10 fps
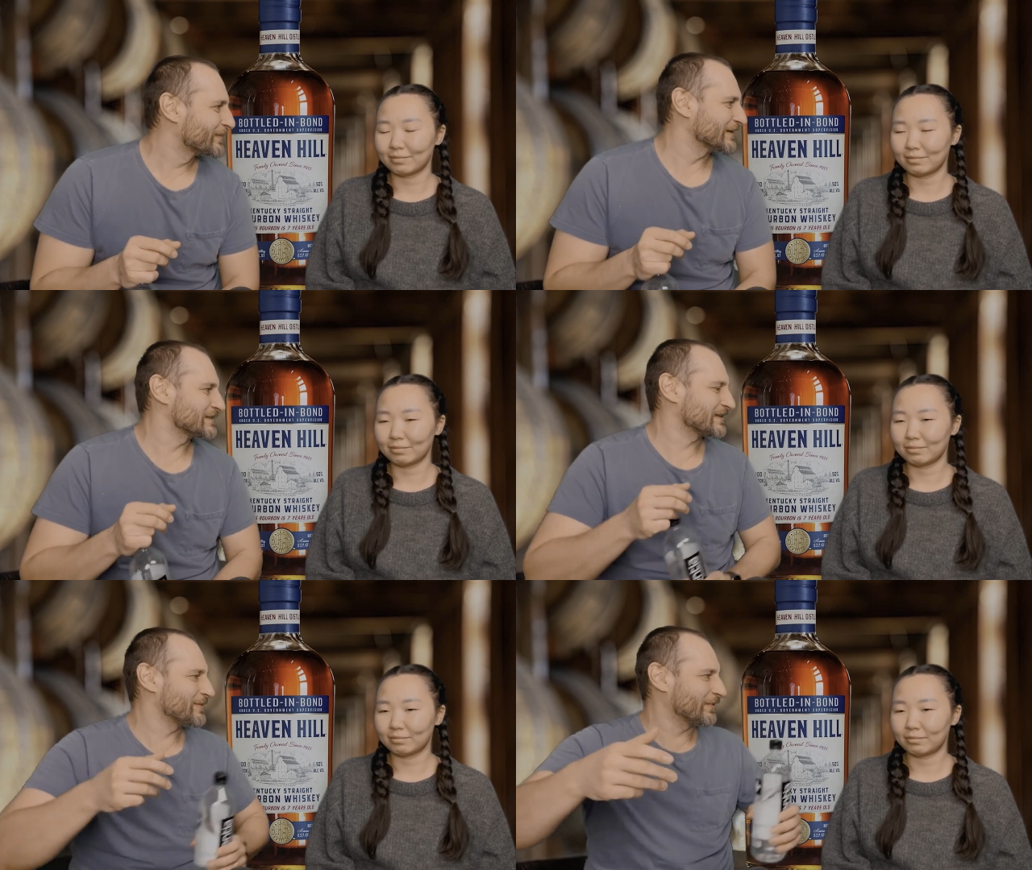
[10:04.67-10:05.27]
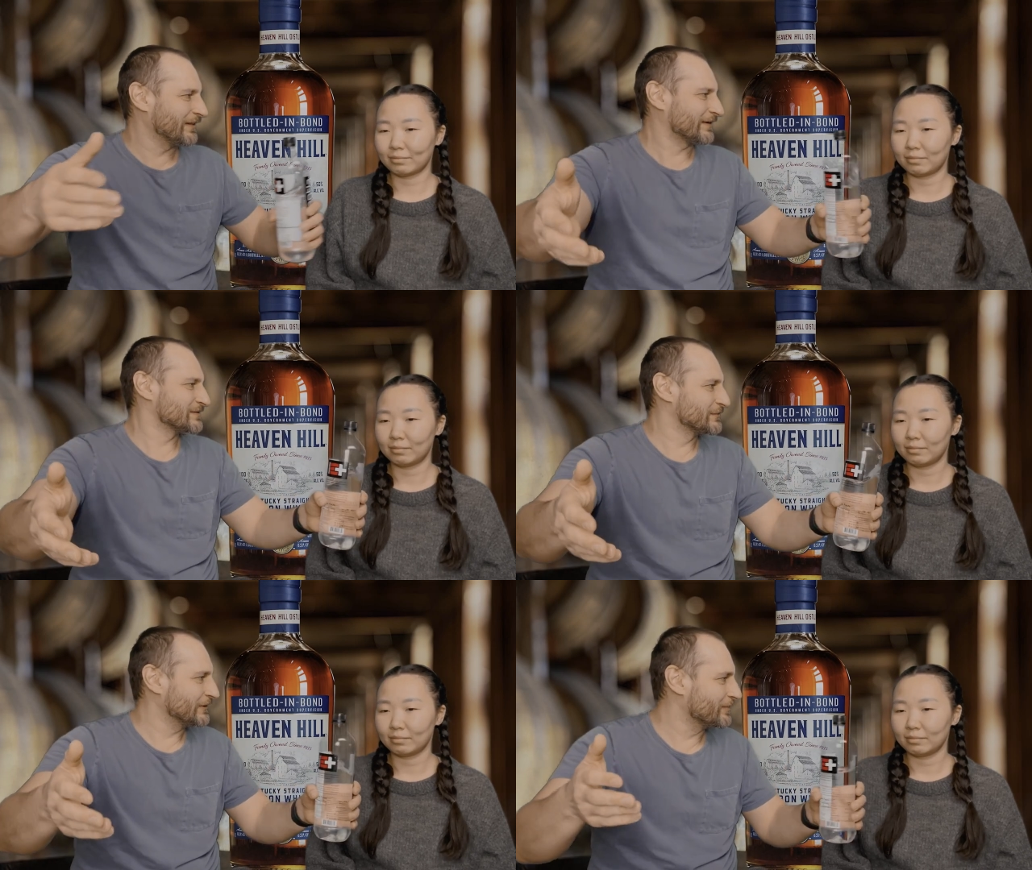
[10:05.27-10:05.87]
Speaker 1: but they keep it in like
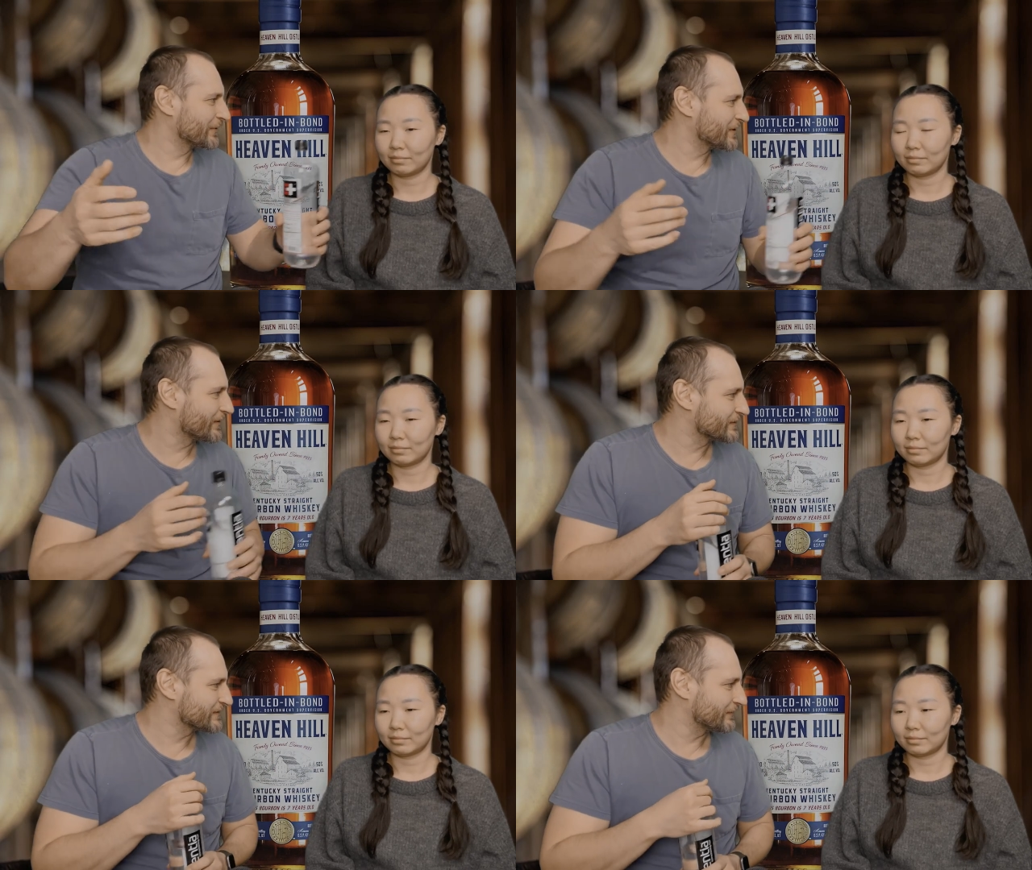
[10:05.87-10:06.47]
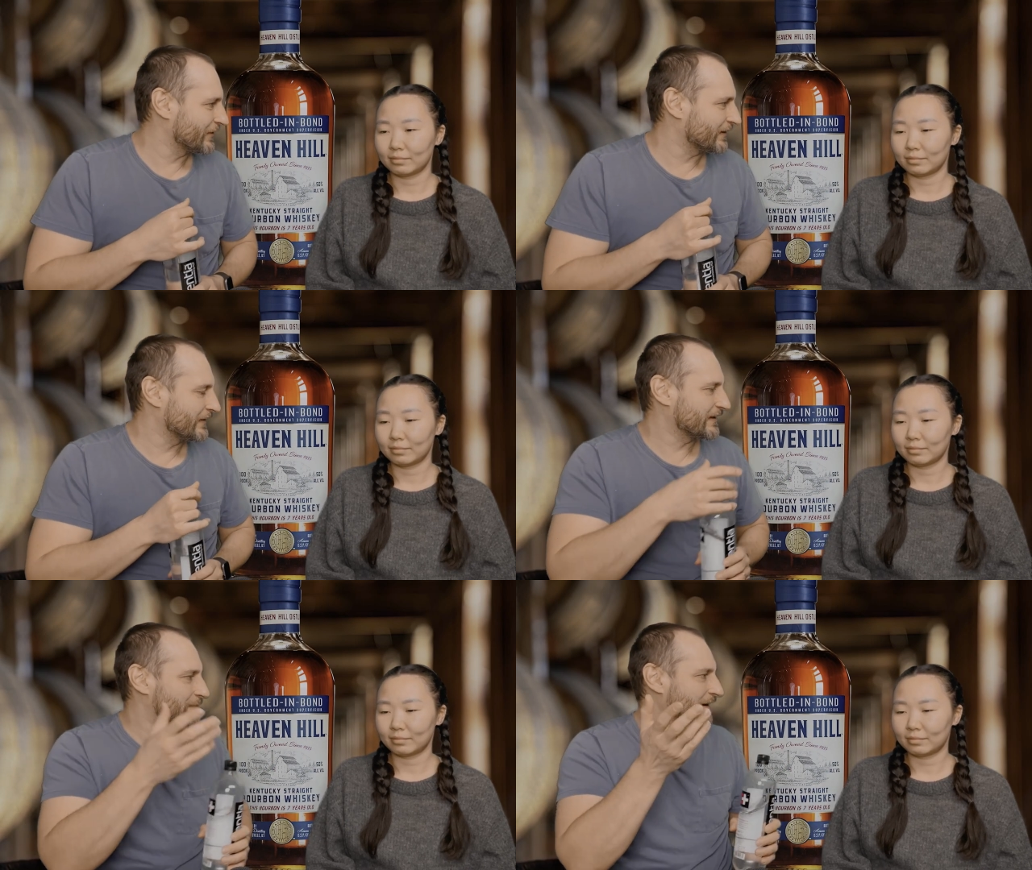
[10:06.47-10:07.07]
some lumber yard or something, and they
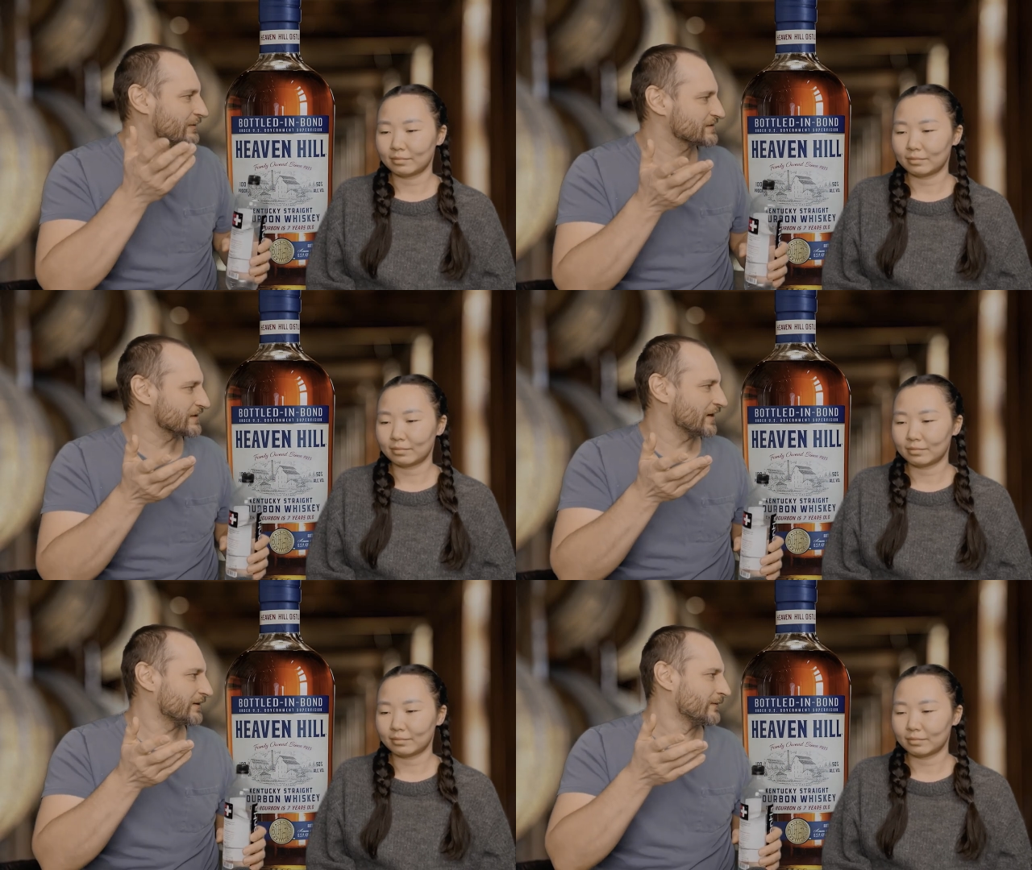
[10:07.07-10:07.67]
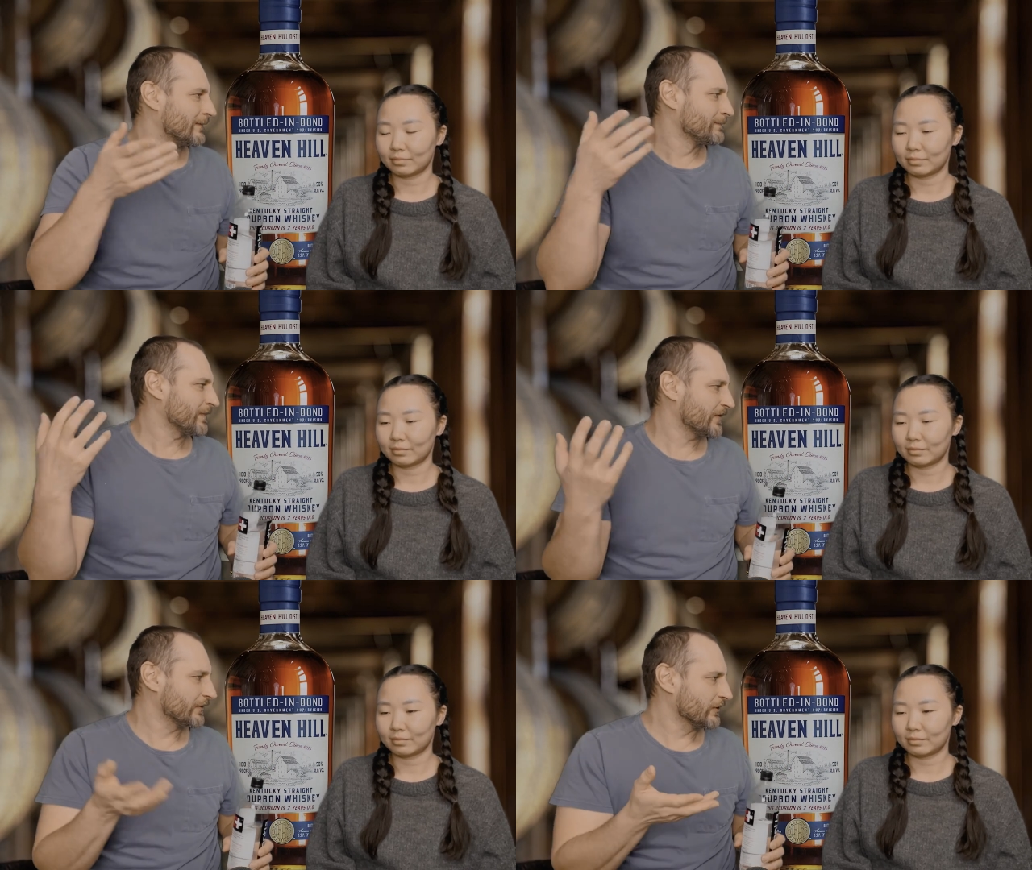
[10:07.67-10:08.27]
keep it outside
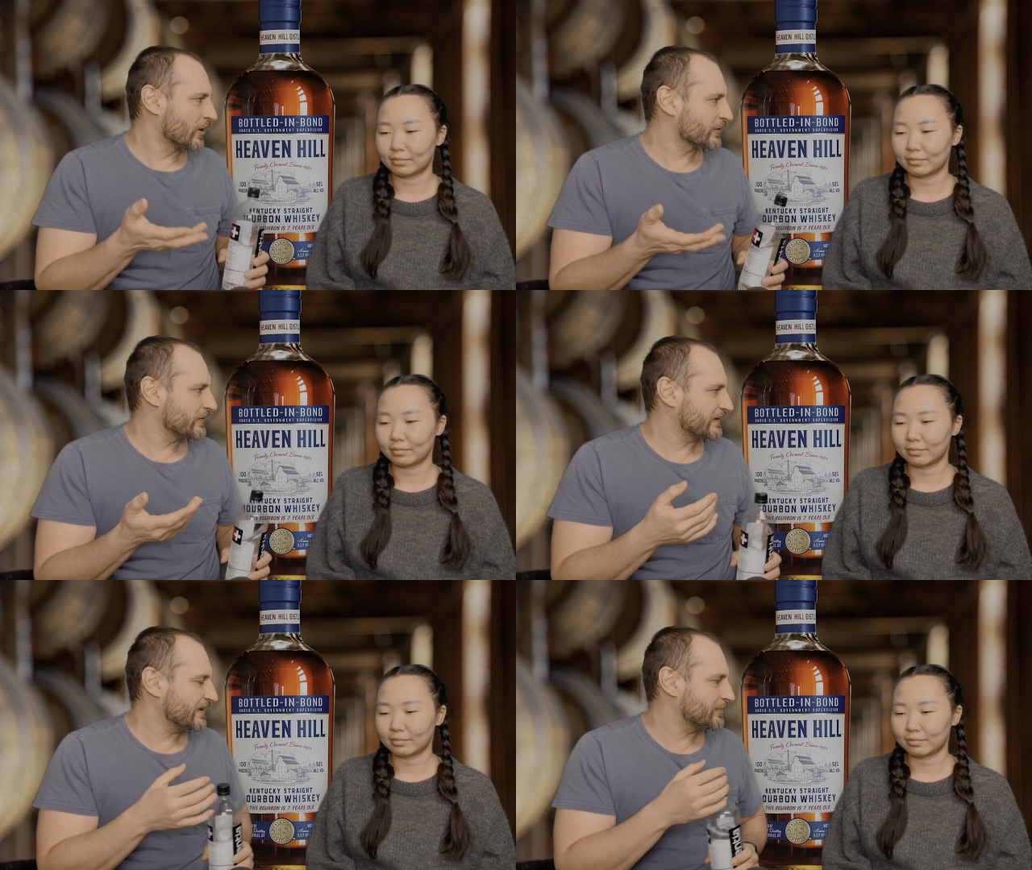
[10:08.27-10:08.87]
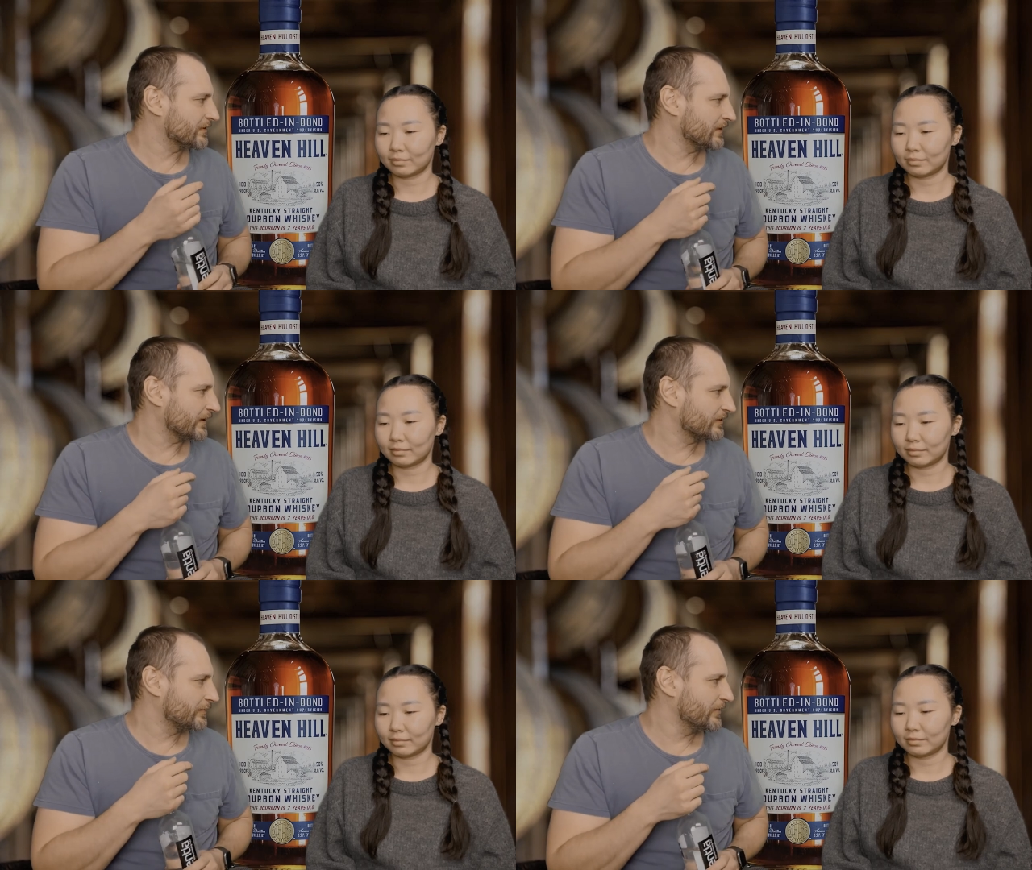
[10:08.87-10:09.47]
and the longer they keep it,
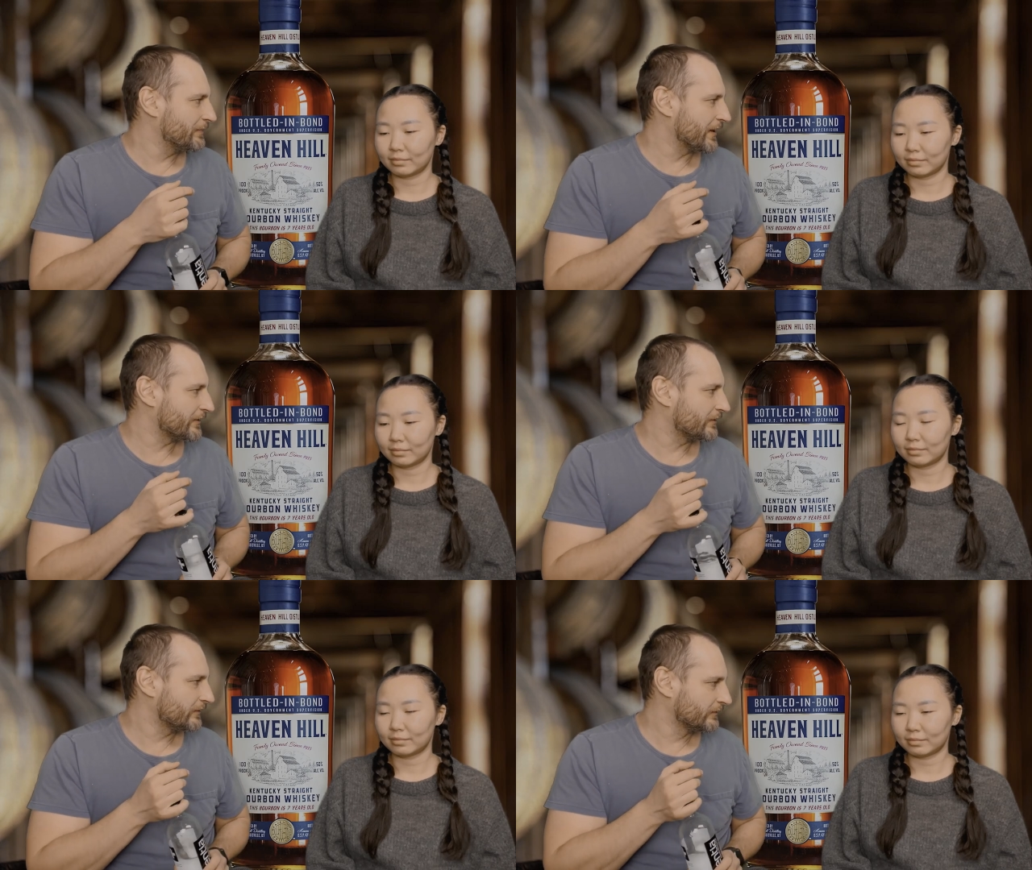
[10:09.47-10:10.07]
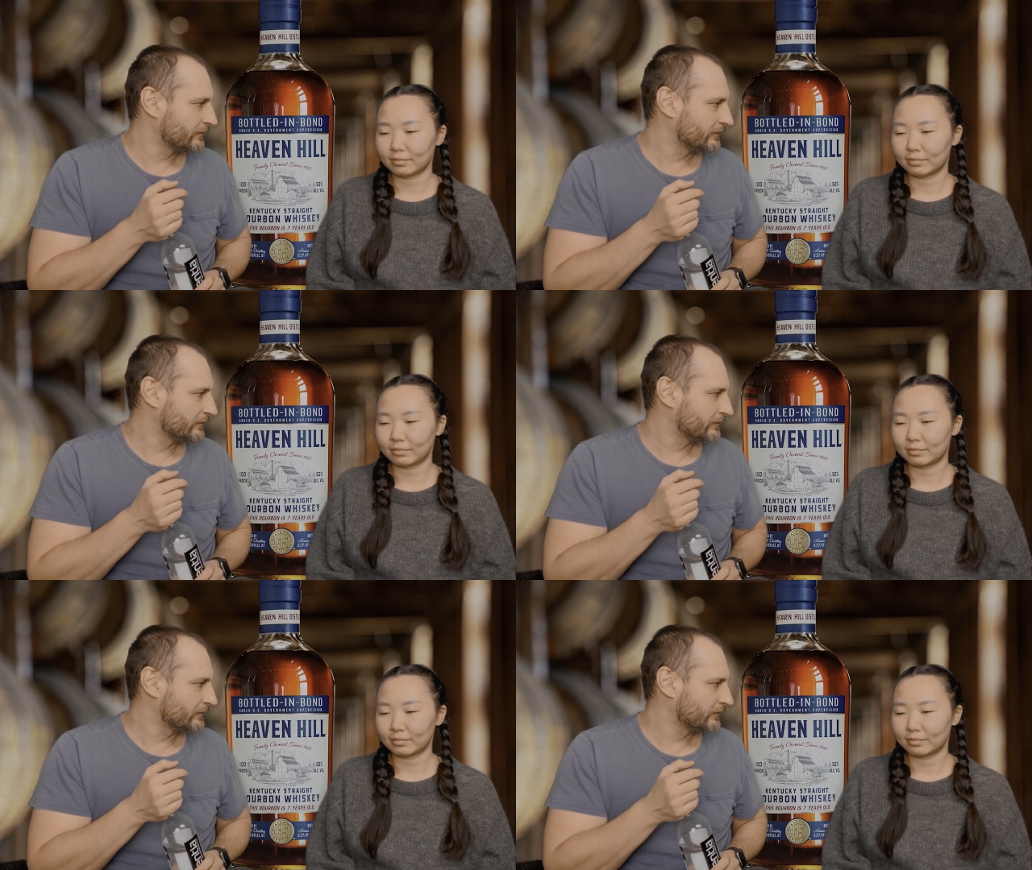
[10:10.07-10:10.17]
like the, the better,